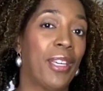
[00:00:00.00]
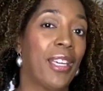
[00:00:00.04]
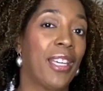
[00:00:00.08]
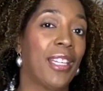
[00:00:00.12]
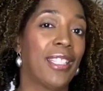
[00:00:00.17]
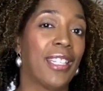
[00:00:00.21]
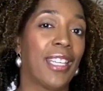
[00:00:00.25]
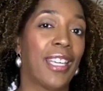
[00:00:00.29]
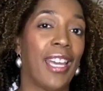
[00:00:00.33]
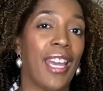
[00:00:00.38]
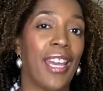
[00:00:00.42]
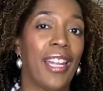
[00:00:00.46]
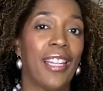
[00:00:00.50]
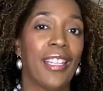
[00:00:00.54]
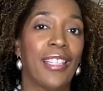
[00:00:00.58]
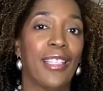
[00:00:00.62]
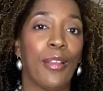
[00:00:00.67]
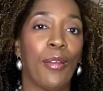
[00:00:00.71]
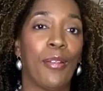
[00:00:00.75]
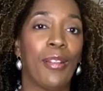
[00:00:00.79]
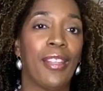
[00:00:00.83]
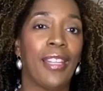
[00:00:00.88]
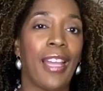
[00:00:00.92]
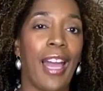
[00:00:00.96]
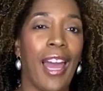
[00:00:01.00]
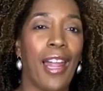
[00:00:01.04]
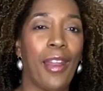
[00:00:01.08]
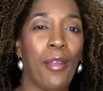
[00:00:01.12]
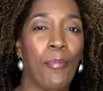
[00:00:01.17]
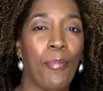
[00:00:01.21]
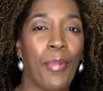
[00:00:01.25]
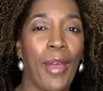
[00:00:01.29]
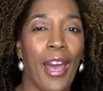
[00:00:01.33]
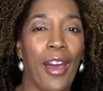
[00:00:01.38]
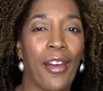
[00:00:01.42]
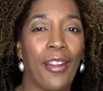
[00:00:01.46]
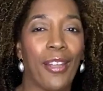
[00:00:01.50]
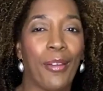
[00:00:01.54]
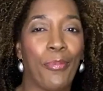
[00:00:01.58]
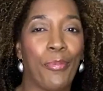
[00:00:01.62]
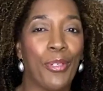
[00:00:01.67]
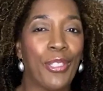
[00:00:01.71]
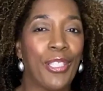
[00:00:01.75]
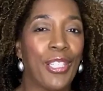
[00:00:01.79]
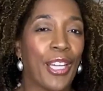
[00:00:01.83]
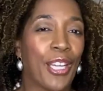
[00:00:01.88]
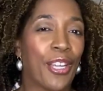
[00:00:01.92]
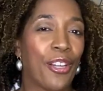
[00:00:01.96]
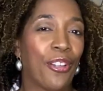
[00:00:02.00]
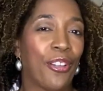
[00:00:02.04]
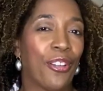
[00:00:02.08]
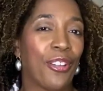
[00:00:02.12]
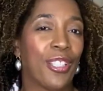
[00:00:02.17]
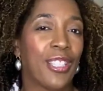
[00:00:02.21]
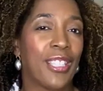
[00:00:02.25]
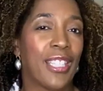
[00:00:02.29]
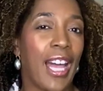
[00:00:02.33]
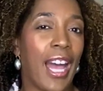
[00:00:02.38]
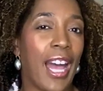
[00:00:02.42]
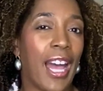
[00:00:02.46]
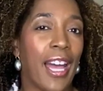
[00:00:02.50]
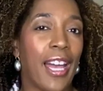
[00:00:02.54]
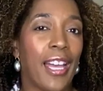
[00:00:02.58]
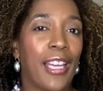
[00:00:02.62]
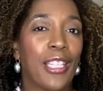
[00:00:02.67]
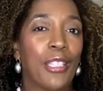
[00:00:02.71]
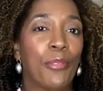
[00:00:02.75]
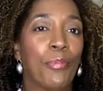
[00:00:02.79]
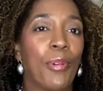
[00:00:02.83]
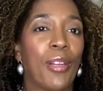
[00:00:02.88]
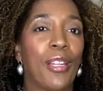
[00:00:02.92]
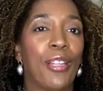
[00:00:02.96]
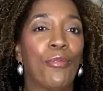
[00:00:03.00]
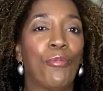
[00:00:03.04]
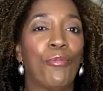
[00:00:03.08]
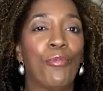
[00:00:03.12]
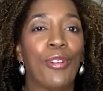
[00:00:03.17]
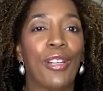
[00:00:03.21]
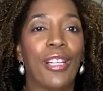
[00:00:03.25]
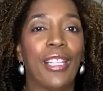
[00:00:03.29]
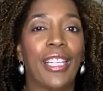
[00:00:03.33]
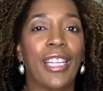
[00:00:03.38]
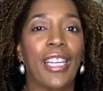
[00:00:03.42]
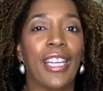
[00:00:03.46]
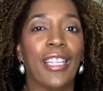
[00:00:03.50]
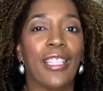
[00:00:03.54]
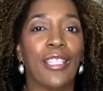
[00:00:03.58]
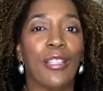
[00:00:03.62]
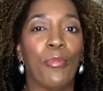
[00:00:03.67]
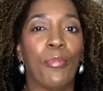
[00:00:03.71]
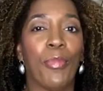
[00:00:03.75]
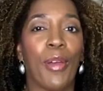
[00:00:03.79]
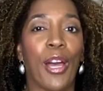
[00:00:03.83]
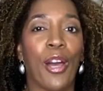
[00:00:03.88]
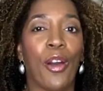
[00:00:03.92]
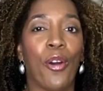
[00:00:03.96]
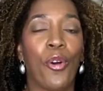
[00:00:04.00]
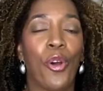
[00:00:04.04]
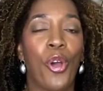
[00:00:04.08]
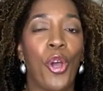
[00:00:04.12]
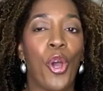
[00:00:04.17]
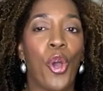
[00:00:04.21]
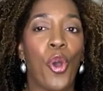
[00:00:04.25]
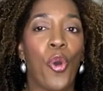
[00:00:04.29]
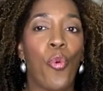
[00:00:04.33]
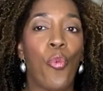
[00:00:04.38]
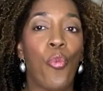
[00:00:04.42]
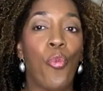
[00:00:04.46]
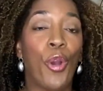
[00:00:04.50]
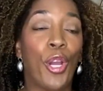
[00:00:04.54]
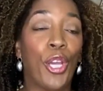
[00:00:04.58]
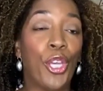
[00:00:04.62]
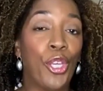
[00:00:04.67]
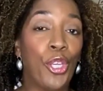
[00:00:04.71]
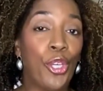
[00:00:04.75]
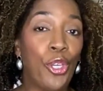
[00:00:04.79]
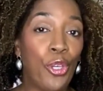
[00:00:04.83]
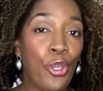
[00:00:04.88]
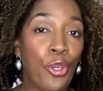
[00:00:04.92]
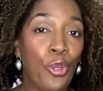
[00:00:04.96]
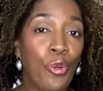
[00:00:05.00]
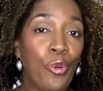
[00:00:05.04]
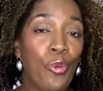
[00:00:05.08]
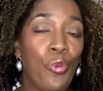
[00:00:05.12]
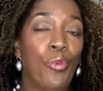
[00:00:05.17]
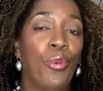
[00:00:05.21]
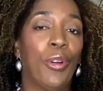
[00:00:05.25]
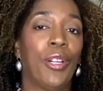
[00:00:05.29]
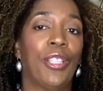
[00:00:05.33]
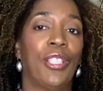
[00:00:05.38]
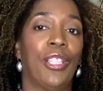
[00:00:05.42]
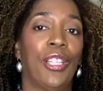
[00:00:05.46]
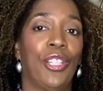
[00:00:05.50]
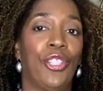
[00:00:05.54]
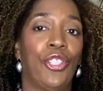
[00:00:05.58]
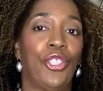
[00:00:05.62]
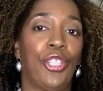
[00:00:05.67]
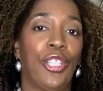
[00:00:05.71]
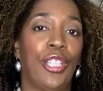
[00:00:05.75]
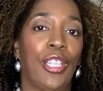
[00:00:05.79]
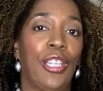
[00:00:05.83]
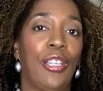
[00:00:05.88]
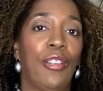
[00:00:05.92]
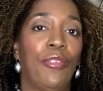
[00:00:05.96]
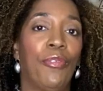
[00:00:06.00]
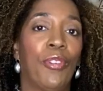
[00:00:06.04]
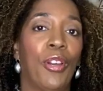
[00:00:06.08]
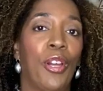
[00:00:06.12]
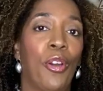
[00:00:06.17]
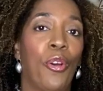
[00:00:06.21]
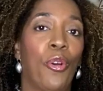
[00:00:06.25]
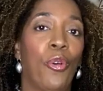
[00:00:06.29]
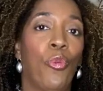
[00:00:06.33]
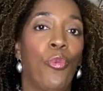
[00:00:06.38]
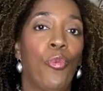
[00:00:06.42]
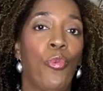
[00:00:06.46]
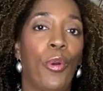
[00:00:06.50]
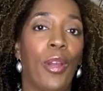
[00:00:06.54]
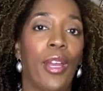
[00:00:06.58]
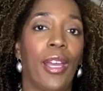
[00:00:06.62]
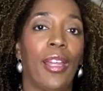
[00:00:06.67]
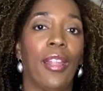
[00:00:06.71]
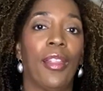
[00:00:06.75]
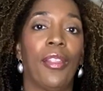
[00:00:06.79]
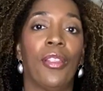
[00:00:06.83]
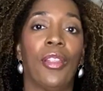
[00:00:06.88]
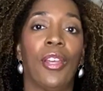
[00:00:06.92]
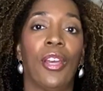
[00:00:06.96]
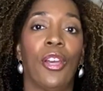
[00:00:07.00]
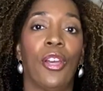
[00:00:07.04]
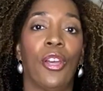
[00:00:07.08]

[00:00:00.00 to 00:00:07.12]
Because again, it's a, not about a particular size, but it really is about what you want to achieve with